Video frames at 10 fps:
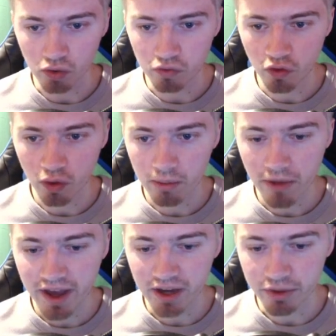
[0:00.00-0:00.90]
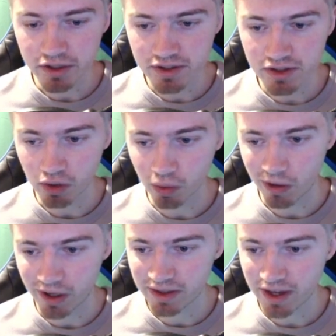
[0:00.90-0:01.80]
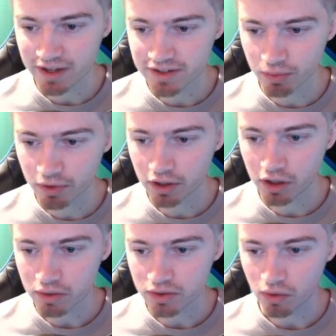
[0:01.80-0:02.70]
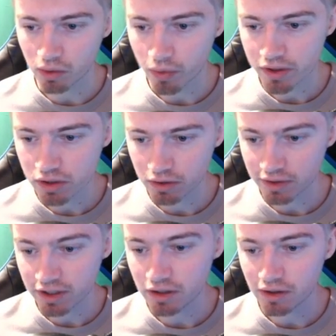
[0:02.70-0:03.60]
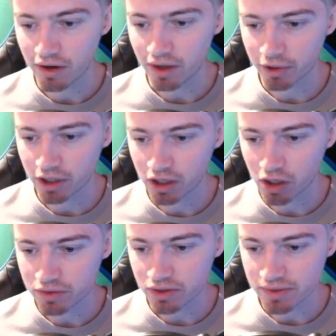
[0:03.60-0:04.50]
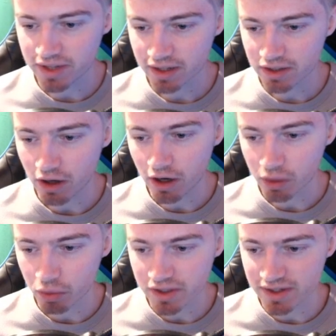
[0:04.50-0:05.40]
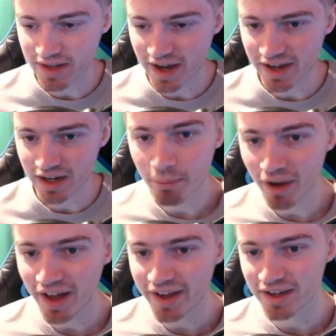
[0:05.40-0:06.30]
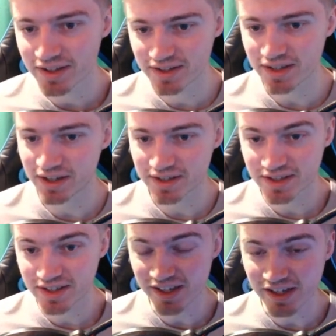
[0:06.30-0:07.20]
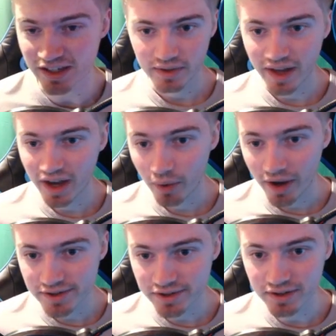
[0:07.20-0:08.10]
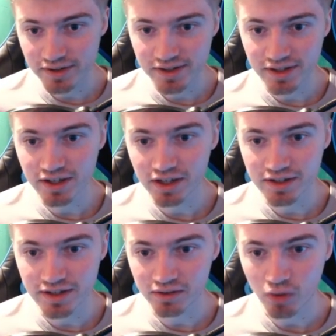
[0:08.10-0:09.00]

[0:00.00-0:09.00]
format, and we just don't want that. So we're going to go to original here, and we're going to go to TikTok, which is 9:16. Now, as you can see, it is a